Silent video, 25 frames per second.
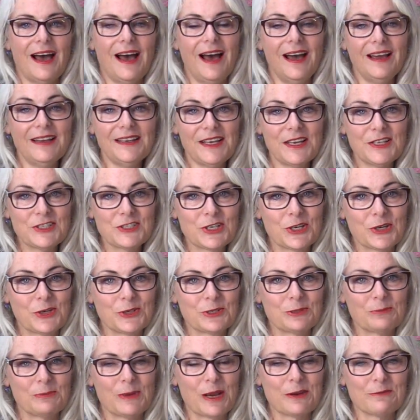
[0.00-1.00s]
I like to
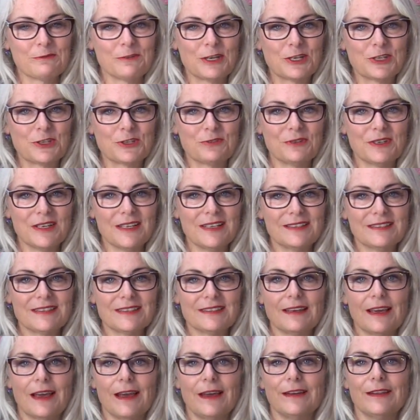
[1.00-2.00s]
go to my
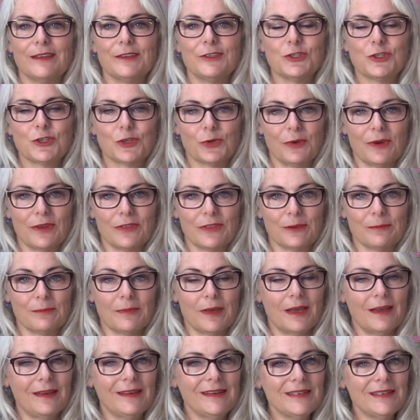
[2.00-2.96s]
retreats and enjoy them